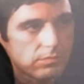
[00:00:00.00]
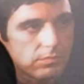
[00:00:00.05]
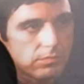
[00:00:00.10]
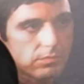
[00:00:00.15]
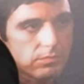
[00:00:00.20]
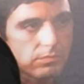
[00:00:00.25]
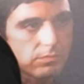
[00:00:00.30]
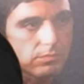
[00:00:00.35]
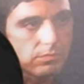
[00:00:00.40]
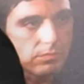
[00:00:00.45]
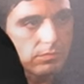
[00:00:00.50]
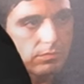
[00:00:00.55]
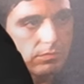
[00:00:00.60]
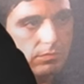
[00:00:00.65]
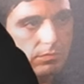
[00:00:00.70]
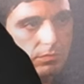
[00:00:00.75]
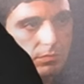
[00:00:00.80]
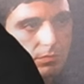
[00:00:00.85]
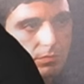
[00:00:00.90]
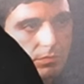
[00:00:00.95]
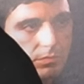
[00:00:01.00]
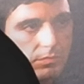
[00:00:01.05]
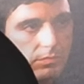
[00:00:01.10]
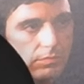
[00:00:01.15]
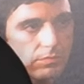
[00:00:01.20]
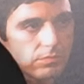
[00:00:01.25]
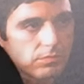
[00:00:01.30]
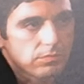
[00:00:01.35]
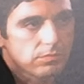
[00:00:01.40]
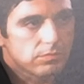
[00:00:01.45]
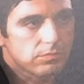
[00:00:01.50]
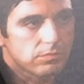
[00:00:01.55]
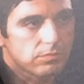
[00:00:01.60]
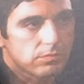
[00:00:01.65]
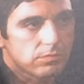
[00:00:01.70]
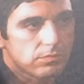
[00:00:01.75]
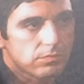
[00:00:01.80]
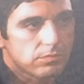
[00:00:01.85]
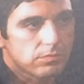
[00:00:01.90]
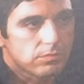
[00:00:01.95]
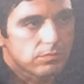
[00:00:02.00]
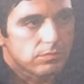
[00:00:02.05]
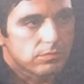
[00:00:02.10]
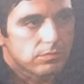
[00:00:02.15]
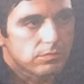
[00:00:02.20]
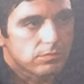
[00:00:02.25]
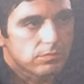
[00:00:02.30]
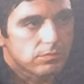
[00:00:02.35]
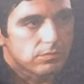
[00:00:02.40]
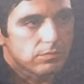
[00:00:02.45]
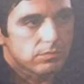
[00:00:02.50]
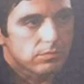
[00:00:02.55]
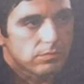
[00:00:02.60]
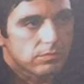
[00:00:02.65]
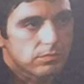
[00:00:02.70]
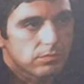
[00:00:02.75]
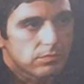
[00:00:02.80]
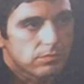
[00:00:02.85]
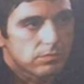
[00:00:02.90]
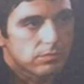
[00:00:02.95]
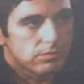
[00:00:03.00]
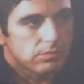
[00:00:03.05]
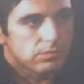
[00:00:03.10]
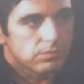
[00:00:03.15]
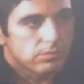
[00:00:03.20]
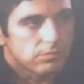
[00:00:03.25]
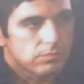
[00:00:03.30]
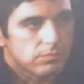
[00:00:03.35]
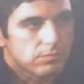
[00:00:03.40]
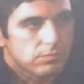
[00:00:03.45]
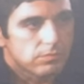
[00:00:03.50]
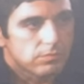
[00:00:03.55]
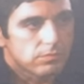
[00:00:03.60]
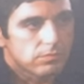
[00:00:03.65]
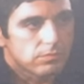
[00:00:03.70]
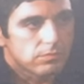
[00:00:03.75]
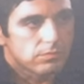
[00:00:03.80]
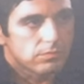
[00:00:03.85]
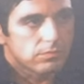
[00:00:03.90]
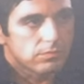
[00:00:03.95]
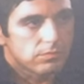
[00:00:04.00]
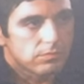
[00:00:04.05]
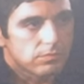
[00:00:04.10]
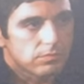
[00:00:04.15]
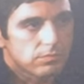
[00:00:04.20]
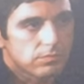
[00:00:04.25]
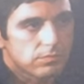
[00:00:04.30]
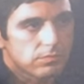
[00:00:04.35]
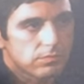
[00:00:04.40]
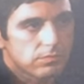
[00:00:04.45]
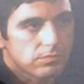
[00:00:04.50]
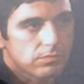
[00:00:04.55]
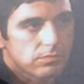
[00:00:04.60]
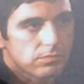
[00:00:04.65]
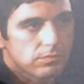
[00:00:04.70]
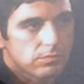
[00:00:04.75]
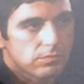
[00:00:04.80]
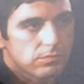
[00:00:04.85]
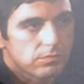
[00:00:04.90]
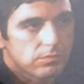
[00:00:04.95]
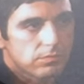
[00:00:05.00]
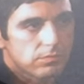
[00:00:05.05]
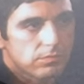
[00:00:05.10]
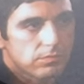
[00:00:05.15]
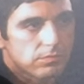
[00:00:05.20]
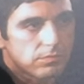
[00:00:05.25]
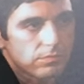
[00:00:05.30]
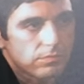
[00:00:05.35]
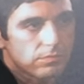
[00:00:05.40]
No words are spoken by the person on screen.